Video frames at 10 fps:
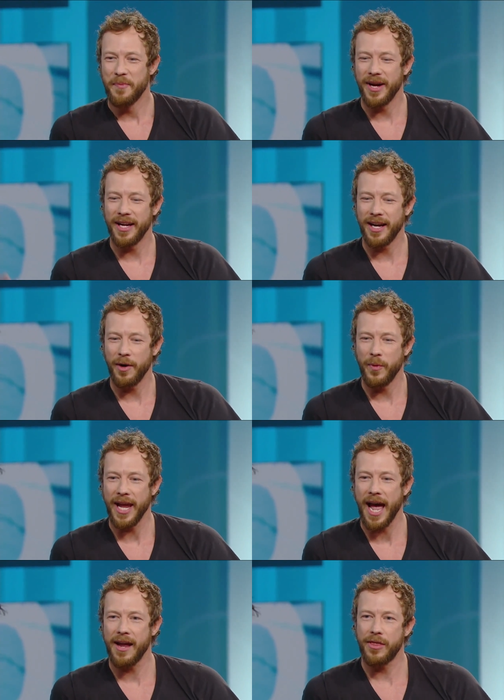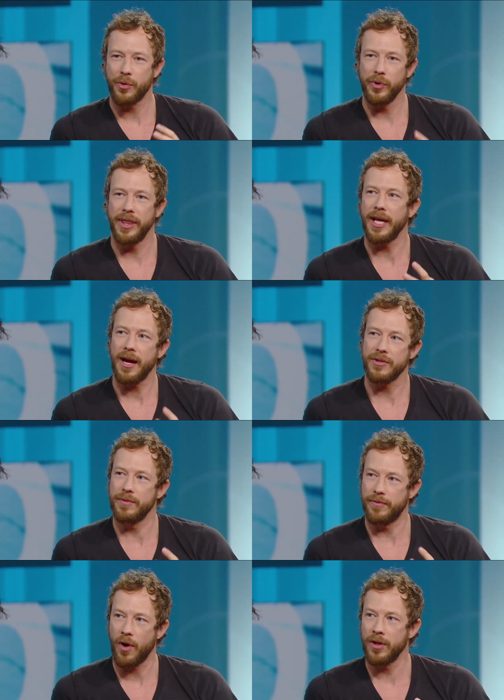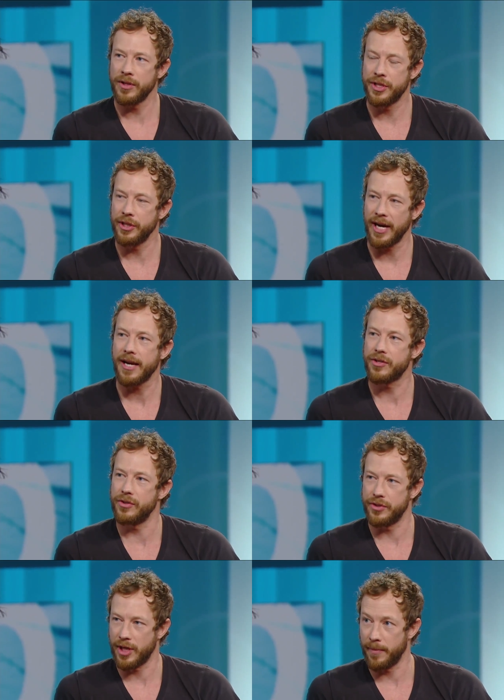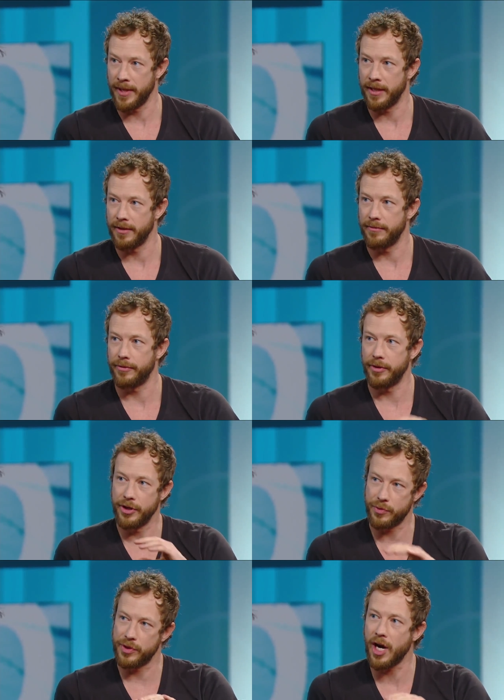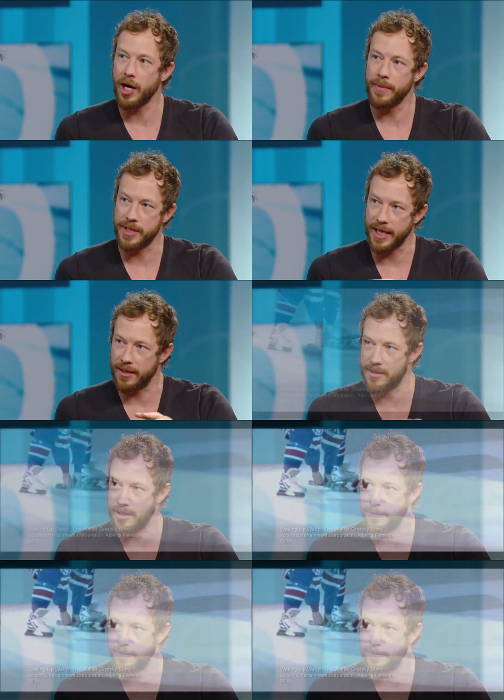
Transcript: But uh, we had three thousand volunteer extras come in for his retirement skate